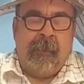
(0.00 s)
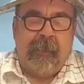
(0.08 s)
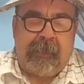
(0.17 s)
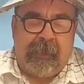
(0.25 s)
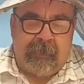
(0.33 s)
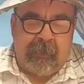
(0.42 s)

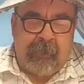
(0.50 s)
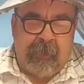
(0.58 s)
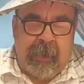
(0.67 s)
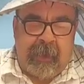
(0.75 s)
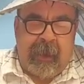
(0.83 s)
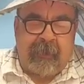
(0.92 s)

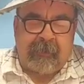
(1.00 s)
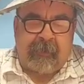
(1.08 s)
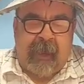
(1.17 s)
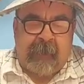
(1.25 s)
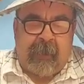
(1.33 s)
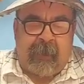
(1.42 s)
and they also
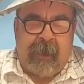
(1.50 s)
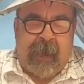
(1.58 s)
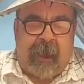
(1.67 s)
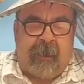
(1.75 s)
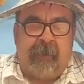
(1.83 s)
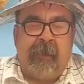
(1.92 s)
talk about
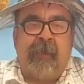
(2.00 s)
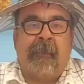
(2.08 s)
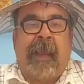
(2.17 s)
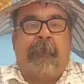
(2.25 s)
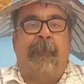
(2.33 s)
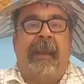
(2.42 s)
how
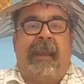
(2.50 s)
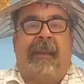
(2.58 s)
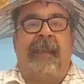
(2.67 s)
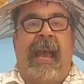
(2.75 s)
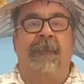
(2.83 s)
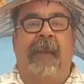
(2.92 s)
they
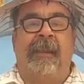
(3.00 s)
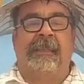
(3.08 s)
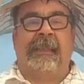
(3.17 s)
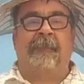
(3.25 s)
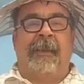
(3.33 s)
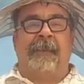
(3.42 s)
peak. That means
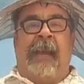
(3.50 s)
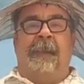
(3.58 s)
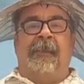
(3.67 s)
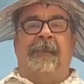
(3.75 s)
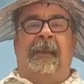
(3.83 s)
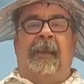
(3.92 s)
it's the best
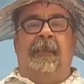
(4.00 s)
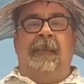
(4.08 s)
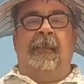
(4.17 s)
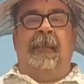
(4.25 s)
time to see it.